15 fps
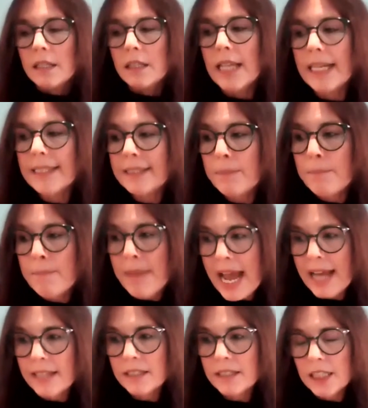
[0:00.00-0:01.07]
let's
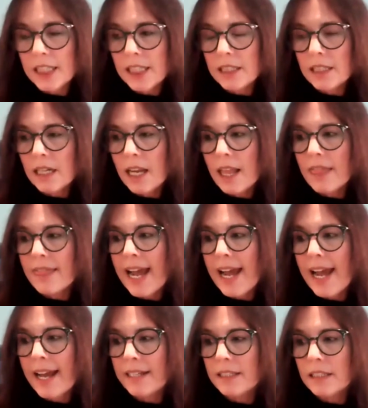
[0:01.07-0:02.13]
imagine
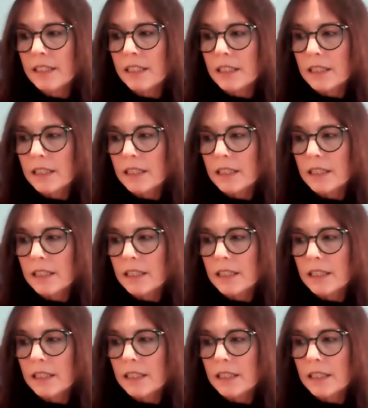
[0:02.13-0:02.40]
that